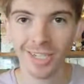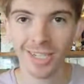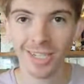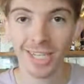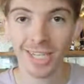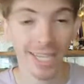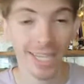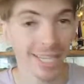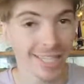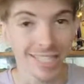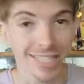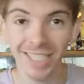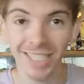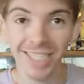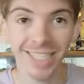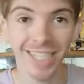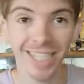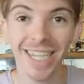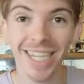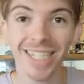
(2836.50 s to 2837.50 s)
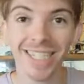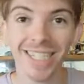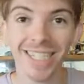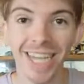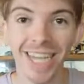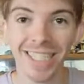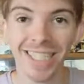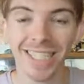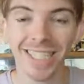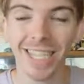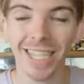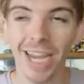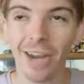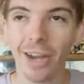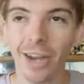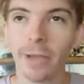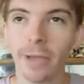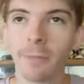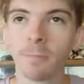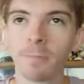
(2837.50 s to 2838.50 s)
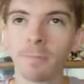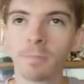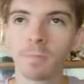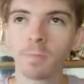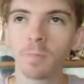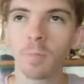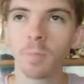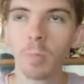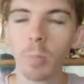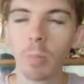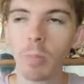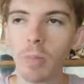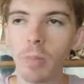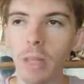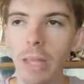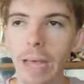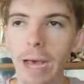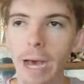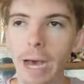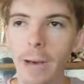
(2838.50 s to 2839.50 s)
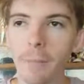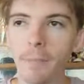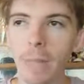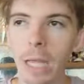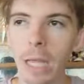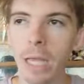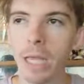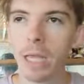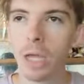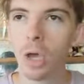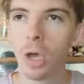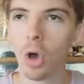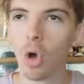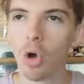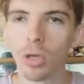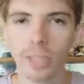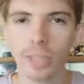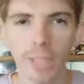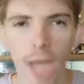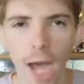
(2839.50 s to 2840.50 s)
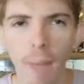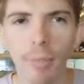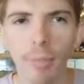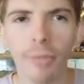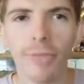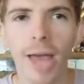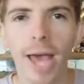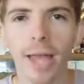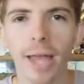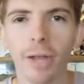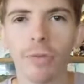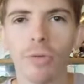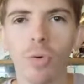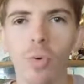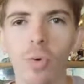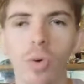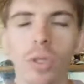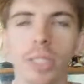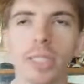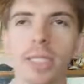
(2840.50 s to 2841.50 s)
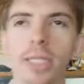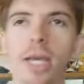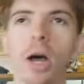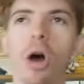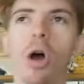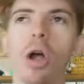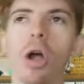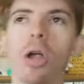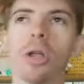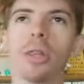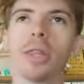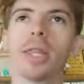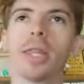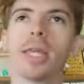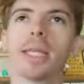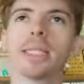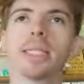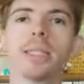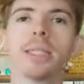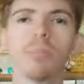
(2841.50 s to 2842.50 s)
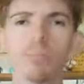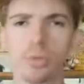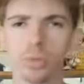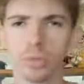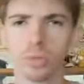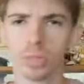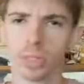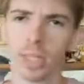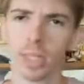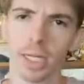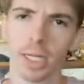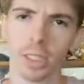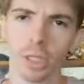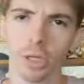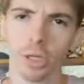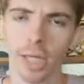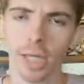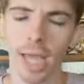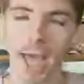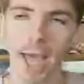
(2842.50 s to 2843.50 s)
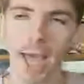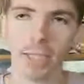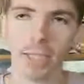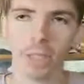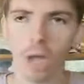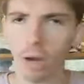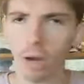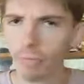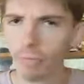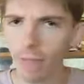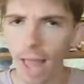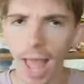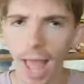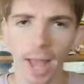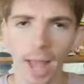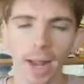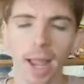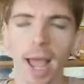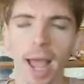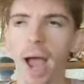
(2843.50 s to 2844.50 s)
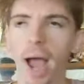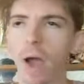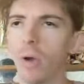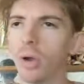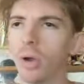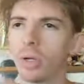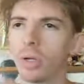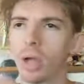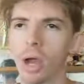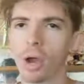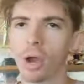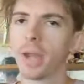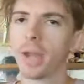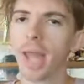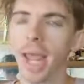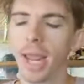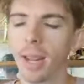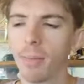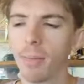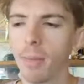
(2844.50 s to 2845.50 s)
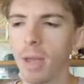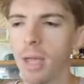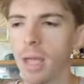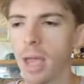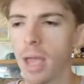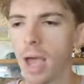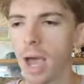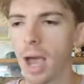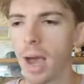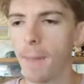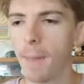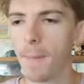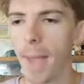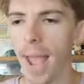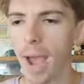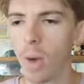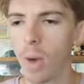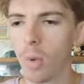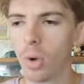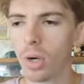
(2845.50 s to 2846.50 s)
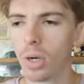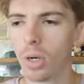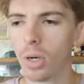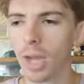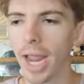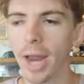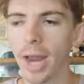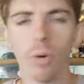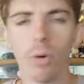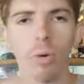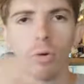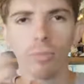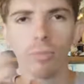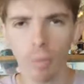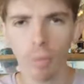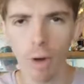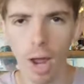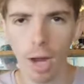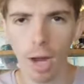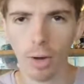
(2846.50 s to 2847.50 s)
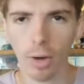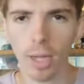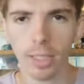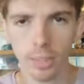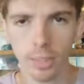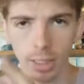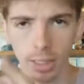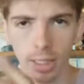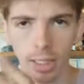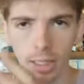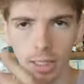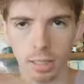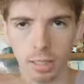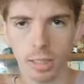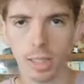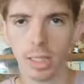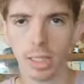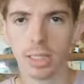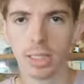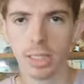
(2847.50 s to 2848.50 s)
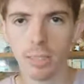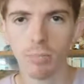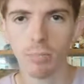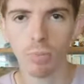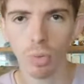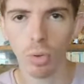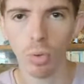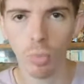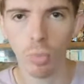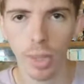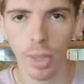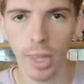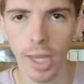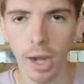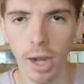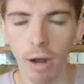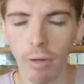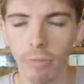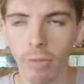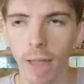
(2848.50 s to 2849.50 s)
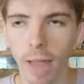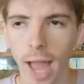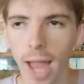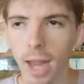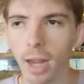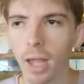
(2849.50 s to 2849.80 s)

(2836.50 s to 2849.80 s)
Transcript: It's it's necessary. Um, on top of that, of course, are the symbols that Aeternia has: our flag, our our name, um, our arrow of progress, the the symbol within our flag.